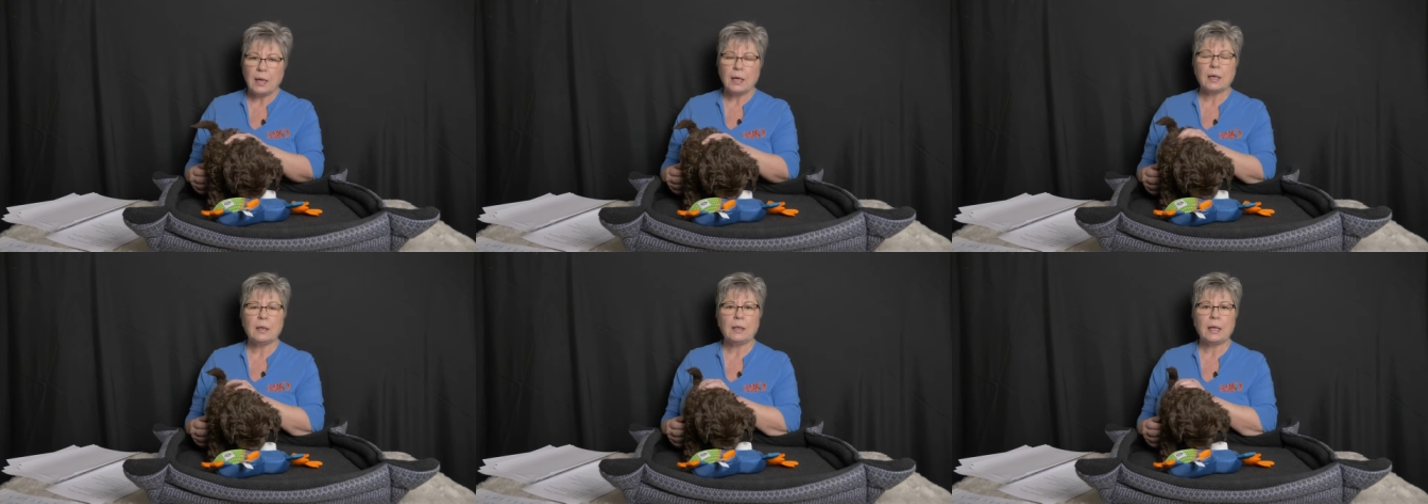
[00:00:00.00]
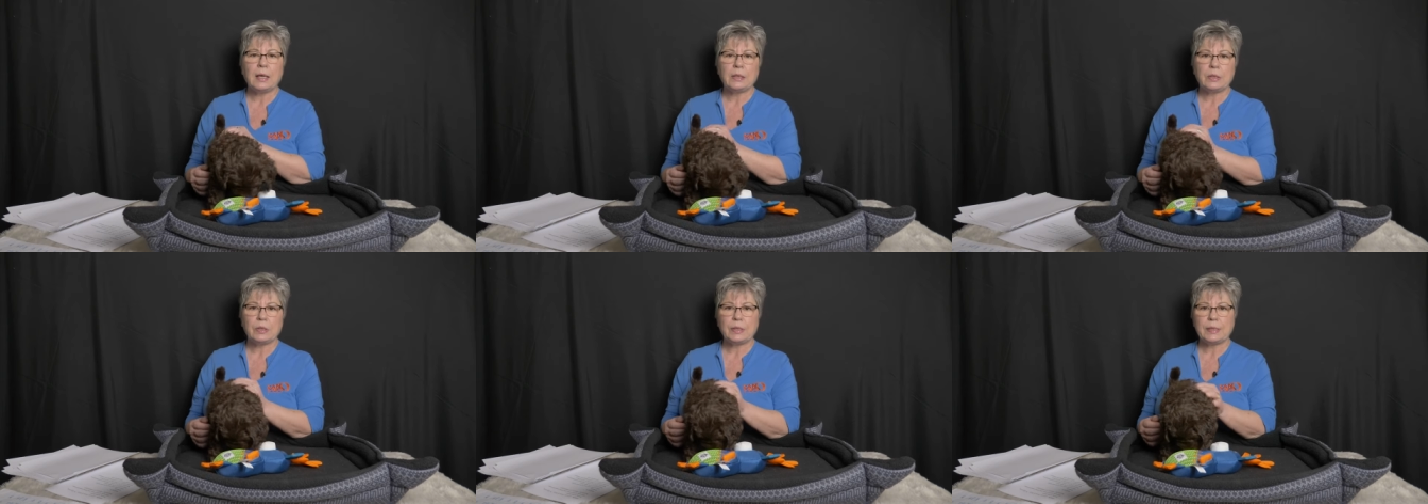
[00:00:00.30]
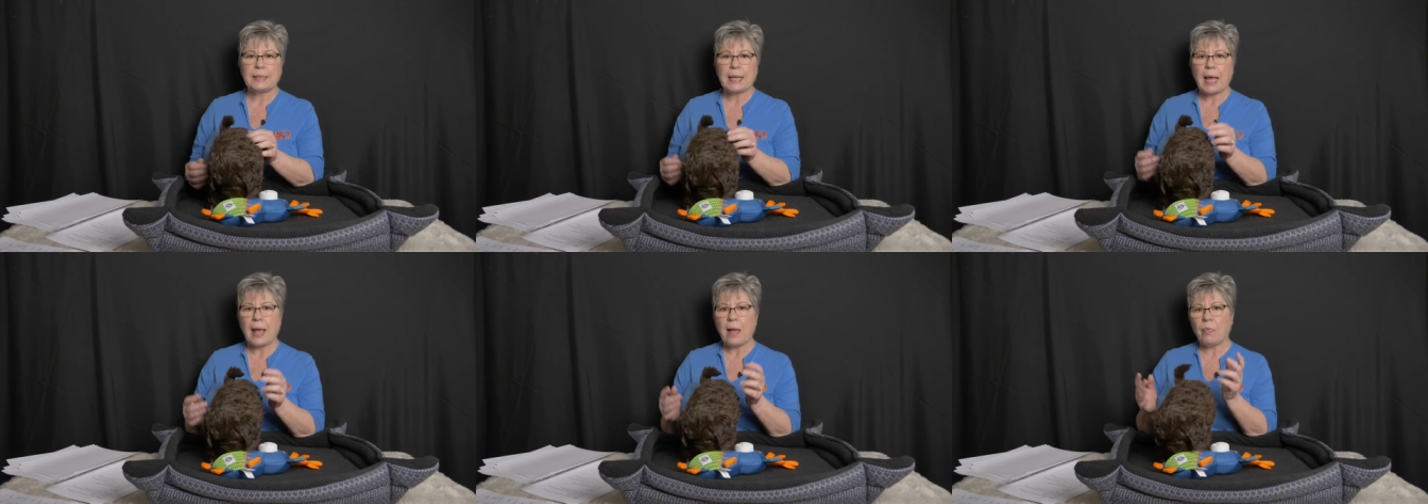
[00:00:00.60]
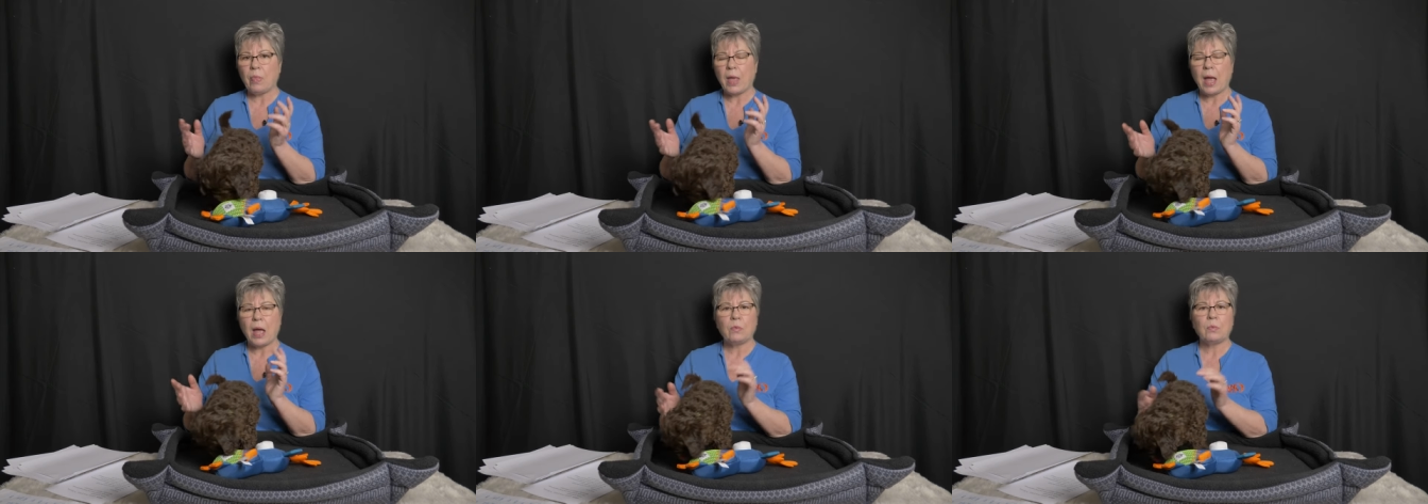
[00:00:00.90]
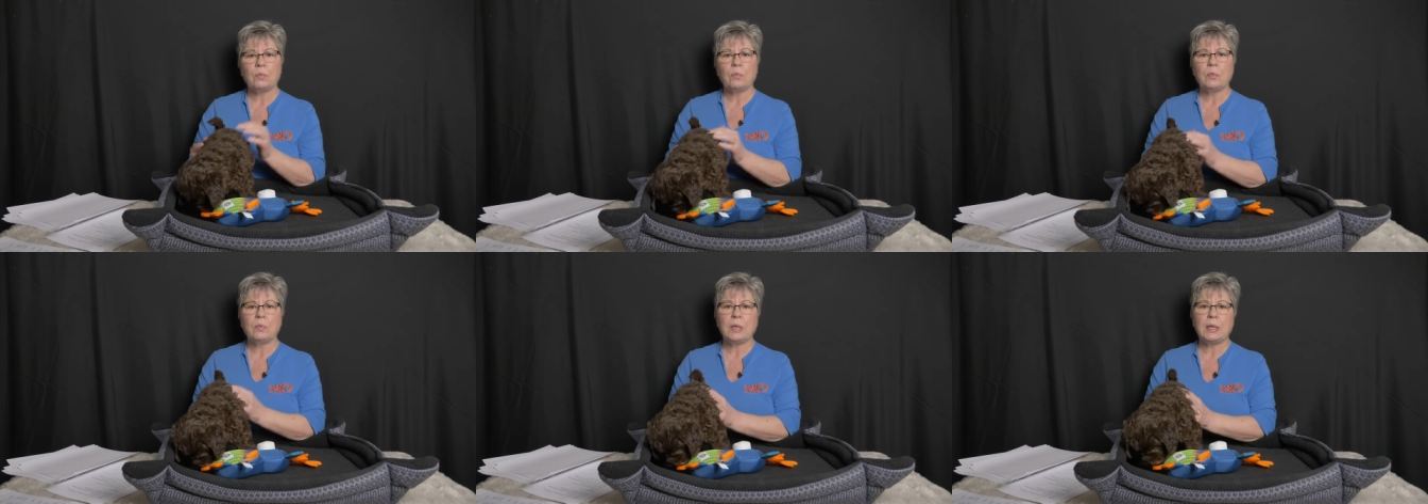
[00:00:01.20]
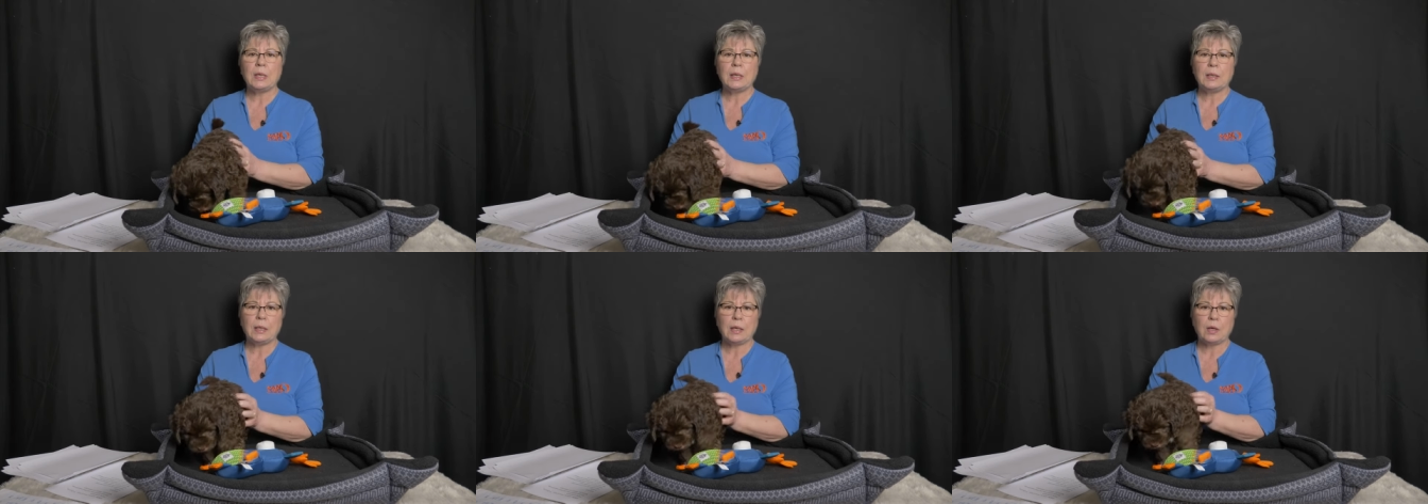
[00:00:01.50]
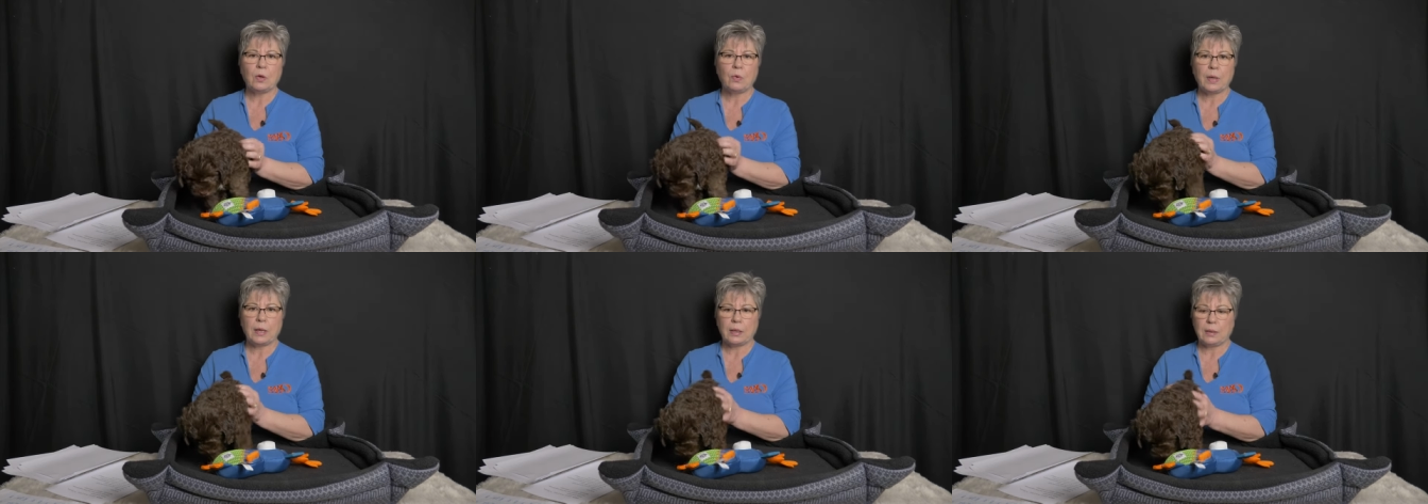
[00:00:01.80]
He'll understand that really
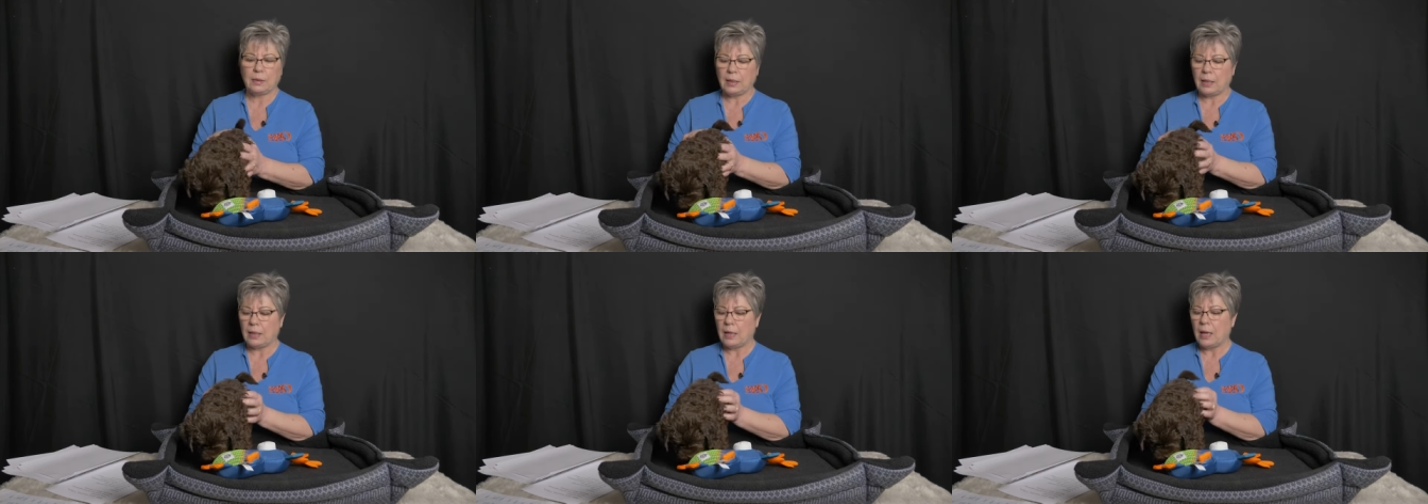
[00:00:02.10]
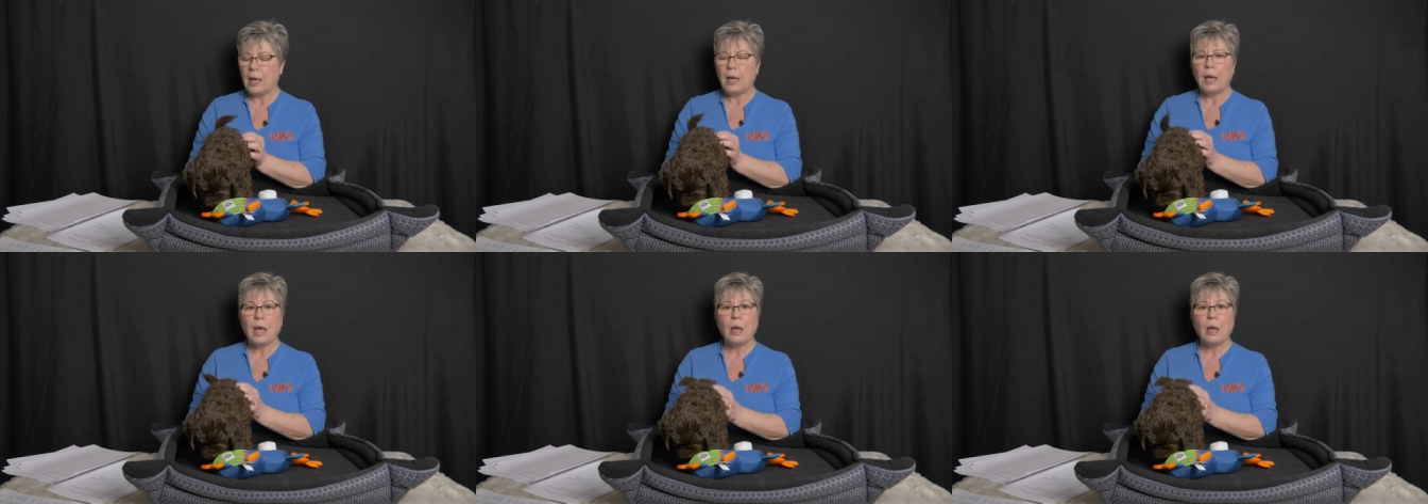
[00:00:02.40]
quickly